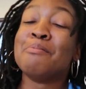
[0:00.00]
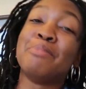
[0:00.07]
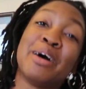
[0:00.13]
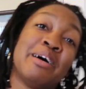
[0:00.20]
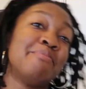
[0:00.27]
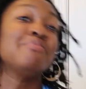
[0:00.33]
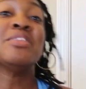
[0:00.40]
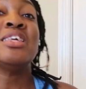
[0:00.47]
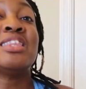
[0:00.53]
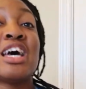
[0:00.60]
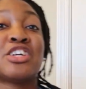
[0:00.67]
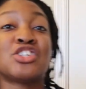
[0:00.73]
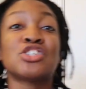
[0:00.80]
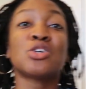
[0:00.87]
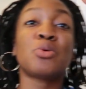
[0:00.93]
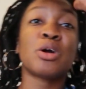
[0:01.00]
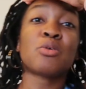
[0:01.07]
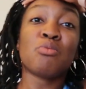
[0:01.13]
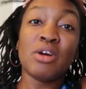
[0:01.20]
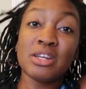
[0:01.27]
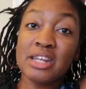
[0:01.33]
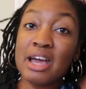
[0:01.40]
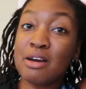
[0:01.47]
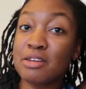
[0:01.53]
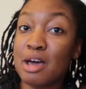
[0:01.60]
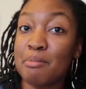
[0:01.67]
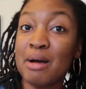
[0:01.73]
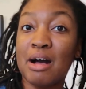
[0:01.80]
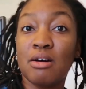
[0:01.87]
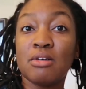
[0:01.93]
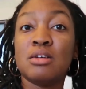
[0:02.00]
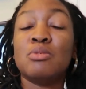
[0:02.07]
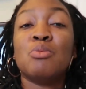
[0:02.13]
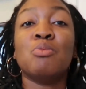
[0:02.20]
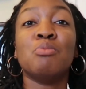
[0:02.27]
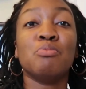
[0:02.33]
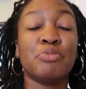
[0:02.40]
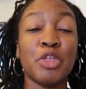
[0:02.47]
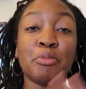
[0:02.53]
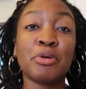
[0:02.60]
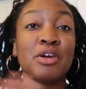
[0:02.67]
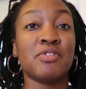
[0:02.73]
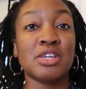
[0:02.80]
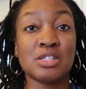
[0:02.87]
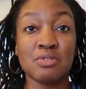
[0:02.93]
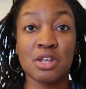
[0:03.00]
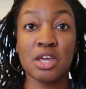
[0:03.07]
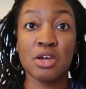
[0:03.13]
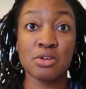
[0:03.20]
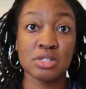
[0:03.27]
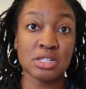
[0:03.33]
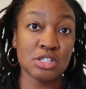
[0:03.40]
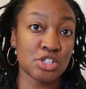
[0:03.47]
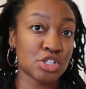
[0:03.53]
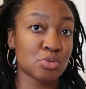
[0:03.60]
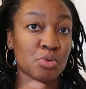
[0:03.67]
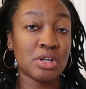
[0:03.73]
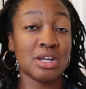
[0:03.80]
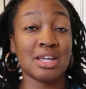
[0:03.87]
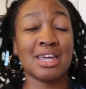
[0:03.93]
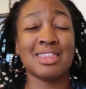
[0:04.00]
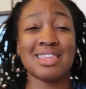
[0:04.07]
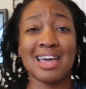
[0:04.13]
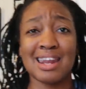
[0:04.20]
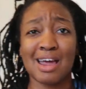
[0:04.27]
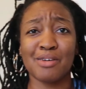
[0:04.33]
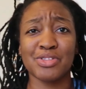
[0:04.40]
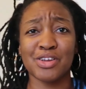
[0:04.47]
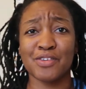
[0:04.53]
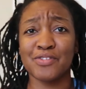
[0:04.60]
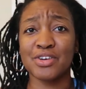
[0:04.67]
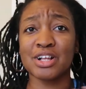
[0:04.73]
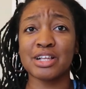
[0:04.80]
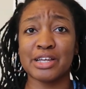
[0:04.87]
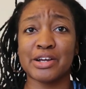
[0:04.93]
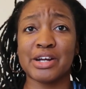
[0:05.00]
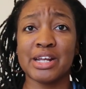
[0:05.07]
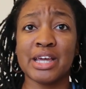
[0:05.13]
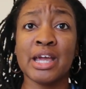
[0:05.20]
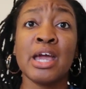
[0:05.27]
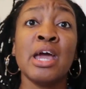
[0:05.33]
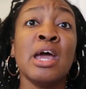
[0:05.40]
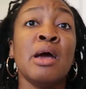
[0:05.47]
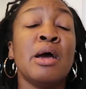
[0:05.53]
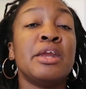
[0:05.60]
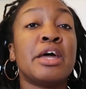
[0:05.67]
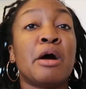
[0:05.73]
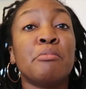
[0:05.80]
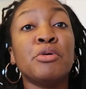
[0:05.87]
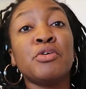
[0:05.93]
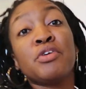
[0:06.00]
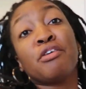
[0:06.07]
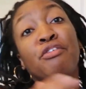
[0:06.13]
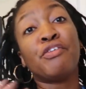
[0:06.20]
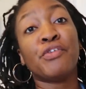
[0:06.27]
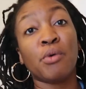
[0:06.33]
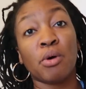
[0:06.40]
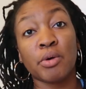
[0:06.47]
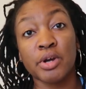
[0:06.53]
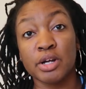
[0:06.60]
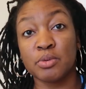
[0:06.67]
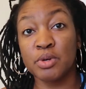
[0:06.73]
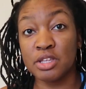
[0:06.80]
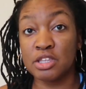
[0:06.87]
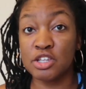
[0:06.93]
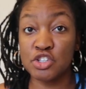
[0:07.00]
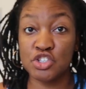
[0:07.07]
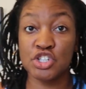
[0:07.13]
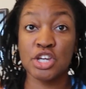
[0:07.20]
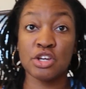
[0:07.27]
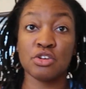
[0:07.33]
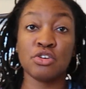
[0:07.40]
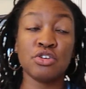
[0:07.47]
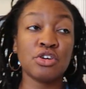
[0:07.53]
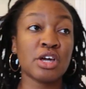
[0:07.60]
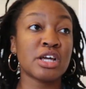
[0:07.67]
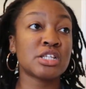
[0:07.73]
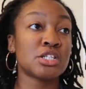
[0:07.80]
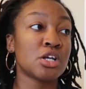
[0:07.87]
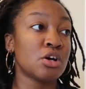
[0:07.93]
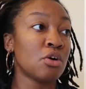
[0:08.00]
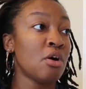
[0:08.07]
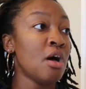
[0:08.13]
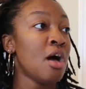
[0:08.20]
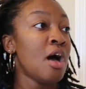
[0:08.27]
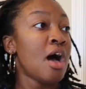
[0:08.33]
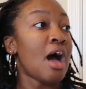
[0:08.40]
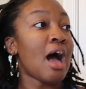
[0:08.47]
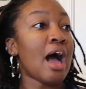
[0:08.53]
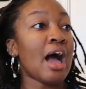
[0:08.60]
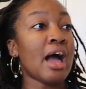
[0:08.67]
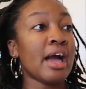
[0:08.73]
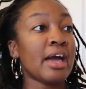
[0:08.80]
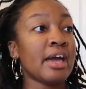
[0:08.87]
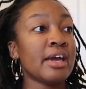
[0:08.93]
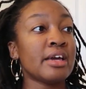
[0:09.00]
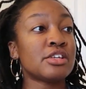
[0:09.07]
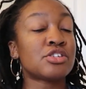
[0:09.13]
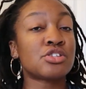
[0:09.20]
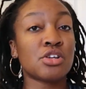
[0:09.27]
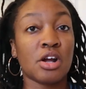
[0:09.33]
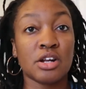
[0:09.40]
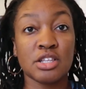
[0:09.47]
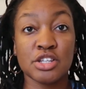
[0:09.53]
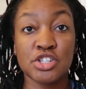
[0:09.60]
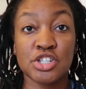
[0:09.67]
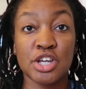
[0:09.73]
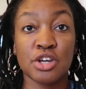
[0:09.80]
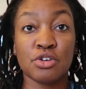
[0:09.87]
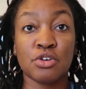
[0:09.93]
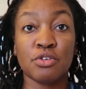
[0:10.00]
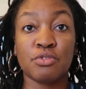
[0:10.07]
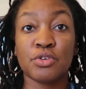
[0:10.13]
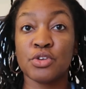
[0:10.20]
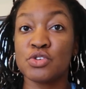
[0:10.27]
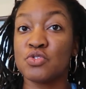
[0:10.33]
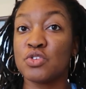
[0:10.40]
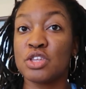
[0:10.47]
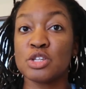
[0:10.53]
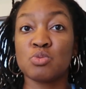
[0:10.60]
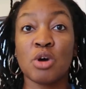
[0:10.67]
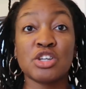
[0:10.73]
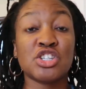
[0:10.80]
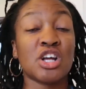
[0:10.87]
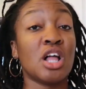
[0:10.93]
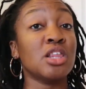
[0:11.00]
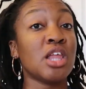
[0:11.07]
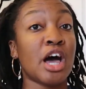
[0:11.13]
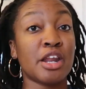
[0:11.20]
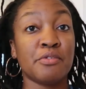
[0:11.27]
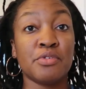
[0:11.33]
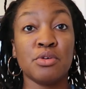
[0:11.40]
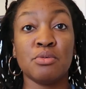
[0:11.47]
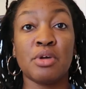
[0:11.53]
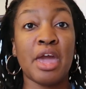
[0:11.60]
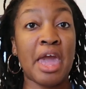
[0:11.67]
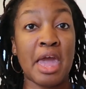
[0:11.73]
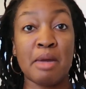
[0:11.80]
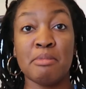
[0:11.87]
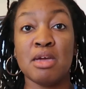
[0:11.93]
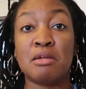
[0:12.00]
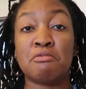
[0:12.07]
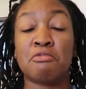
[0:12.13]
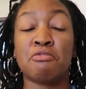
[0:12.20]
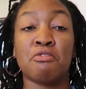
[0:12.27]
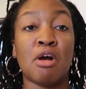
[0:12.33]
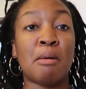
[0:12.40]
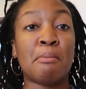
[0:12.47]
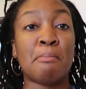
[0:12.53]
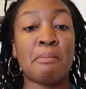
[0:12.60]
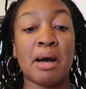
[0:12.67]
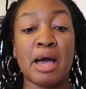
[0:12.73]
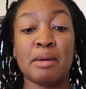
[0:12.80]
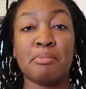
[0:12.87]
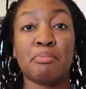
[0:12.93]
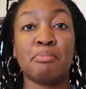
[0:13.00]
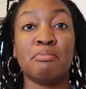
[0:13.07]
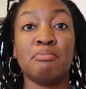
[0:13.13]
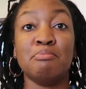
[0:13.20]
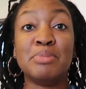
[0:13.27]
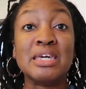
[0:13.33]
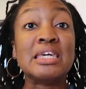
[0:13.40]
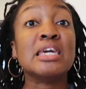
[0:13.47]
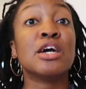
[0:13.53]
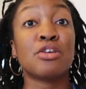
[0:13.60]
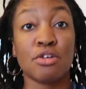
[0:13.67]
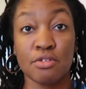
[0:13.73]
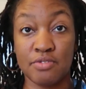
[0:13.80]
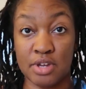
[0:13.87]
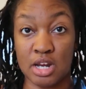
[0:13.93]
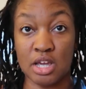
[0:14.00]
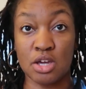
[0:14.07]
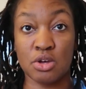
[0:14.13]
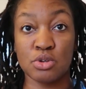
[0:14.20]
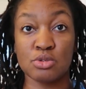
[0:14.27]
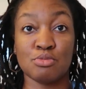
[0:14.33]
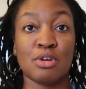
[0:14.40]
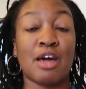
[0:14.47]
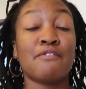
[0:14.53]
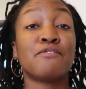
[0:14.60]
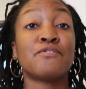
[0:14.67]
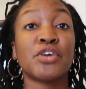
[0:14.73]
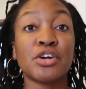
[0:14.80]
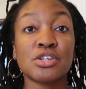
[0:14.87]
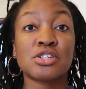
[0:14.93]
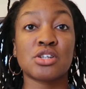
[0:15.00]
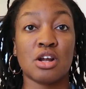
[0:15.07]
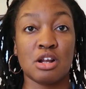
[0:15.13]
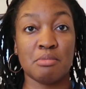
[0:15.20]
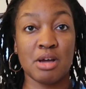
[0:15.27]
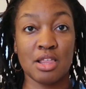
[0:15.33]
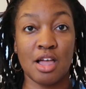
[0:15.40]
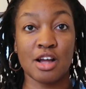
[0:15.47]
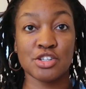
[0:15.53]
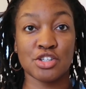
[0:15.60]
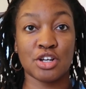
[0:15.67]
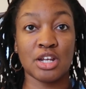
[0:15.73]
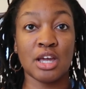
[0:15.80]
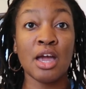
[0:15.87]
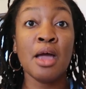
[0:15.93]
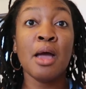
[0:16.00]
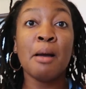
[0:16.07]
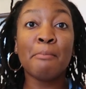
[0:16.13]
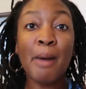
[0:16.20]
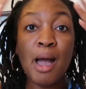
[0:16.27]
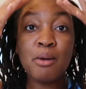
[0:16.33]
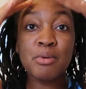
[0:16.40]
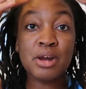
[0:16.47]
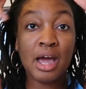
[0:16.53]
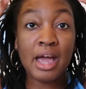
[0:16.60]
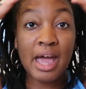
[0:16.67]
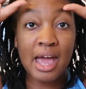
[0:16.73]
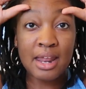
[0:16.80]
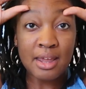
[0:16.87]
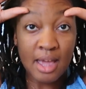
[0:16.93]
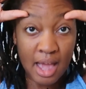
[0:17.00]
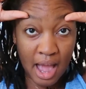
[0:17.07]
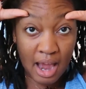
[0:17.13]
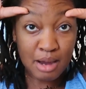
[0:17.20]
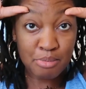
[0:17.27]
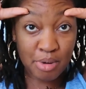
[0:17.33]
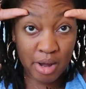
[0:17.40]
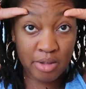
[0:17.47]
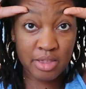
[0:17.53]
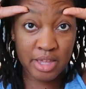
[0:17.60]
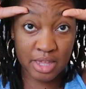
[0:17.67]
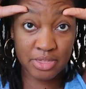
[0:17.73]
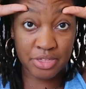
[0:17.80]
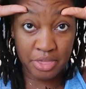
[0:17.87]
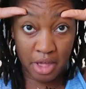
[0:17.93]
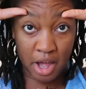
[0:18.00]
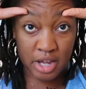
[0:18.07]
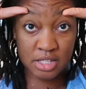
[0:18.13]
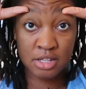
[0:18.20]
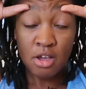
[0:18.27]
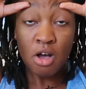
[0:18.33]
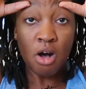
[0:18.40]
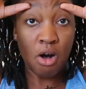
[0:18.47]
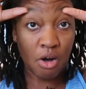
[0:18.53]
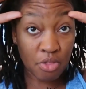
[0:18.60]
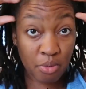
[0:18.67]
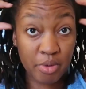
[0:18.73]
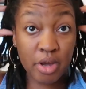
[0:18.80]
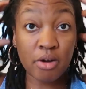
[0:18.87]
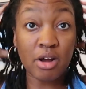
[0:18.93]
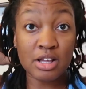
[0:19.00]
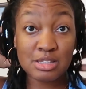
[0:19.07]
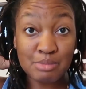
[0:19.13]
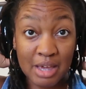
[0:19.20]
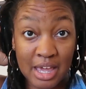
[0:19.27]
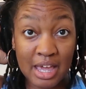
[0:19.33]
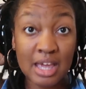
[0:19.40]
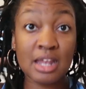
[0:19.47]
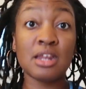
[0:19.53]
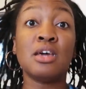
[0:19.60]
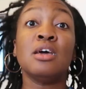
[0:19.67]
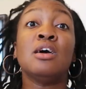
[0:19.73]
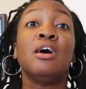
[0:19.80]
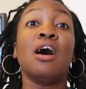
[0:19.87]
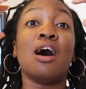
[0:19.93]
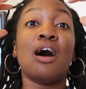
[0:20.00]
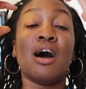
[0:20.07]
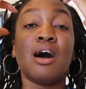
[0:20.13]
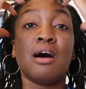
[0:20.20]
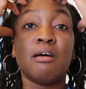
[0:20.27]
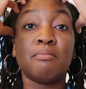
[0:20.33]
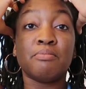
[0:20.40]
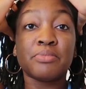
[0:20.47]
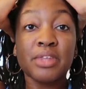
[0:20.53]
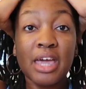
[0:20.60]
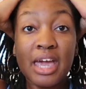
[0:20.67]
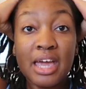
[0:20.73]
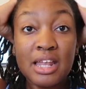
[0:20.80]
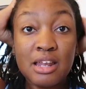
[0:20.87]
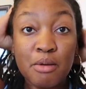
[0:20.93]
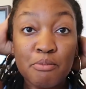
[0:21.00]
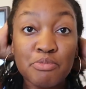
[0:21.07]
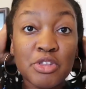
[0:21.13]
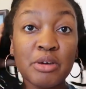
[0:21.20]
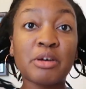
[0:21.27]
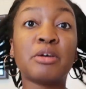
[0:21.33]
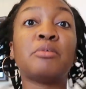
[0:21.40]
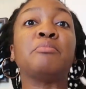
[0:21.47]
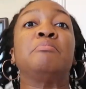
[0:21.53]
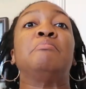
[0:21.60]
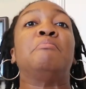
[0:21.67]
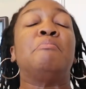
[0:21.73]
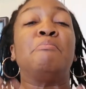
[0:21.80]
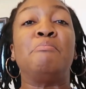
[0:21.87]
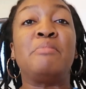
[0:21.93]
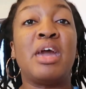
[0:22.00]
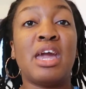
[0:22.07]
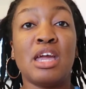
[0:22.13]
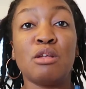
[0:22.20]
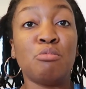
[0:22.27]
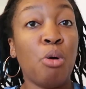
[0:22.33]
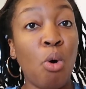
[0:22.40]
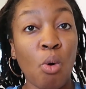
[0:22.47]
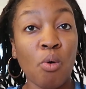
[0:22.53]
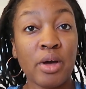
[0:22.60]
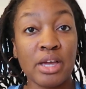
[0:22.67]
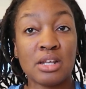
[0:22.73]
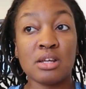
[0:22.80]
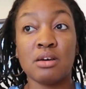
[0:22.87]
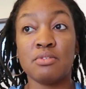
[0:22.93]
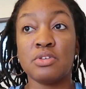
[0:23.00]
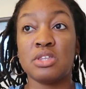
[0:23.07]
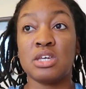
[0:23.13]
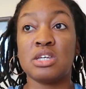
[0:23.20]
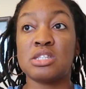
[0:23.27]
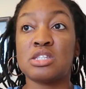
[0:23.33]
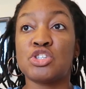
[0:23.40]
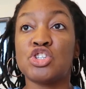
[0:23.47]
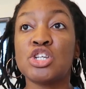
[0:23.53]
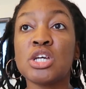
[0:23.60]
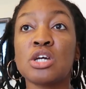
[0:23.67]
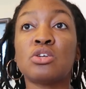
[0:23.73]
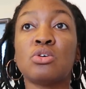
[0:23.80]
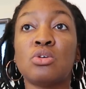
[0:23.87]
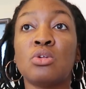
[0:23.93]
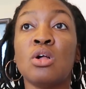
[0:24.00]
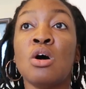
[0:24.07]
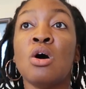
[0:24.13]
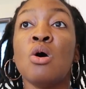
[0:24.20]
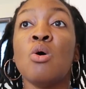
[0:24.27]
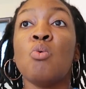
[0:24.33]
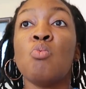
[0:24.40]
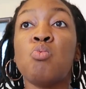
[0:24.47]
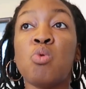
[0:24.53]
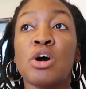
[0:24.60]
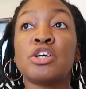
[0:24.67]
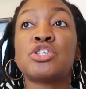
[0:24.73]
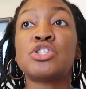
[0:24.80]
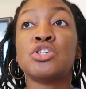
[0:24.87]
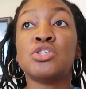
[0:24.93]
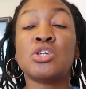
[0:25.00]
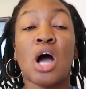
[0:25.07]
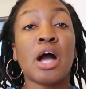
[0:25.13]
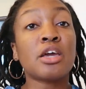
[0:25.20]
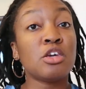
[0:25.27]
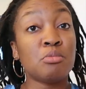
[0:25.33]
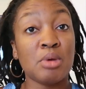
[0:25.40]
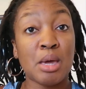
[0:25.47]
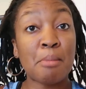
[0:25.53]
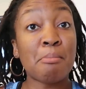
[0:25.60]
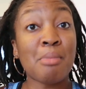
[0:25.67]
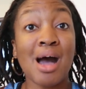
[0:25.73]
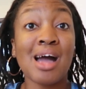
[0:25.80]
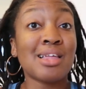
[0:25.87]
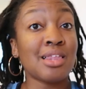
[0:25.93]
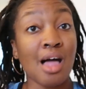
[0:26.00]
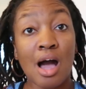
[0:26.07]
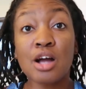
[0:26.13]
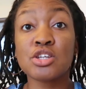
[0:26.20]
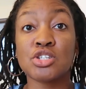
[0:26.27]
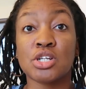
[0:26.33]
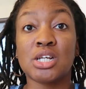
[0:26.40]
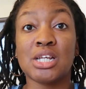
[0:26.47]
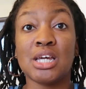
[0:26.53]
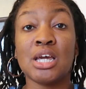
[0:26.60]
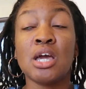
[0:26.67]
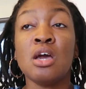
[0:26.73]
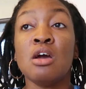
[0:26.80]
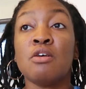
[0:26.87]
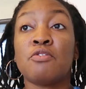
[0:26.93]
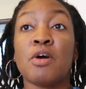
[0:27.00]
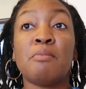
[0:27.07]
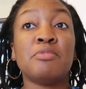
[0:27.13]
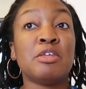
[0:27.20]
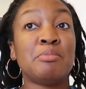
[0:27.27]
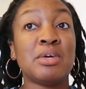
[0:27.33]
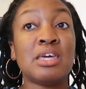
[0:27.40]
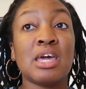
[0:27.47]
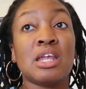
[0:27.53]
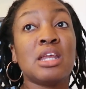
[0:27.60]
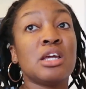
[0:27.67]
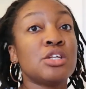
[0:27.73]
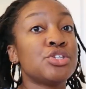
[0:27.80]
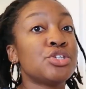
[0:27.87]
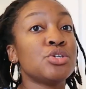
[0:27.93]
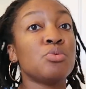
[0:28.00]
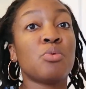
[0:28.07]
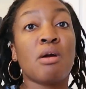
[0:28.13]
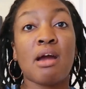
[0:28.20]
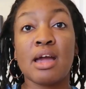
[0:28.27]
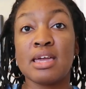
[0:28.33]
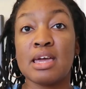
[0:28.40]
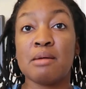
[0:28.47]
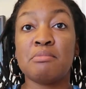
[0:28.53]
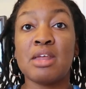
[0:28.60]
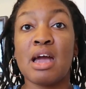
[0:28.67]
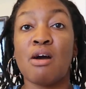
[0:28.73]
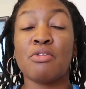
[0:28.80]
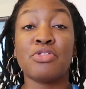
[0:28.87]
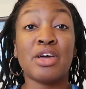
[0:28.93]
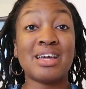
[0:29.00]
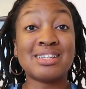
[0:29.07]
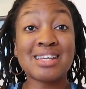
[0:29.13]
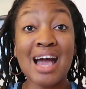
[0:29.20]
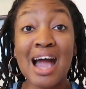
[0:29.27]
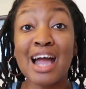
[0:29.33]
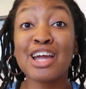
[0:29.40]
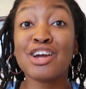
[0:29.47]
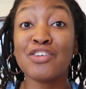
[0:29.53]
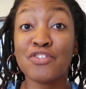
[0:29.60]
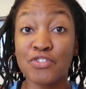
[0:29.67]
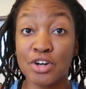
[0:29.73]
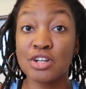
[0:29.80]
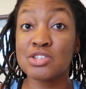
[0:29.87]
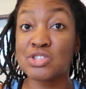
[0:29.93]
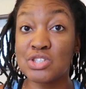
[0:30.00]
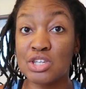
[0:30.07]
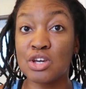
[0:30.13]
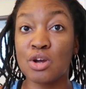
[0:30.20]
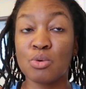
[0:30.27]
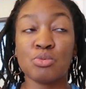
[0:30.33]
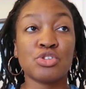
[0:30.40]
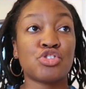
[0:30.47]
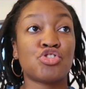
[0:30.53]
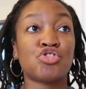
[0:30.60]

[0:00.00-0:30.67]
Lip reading: But that's just a quick rundown about the previous videos, and just wanted to get that out there for clarity. Now, moving forward with this channel, you guys know I started this channel, for those of you that's watching, a lot of you came in from my beginner videos when I first started my loc journey, back when I had eyebrow length locks all the way across my head. And the main point of this channel was to document my loc journey from the beginning to where I am now. The entire first year was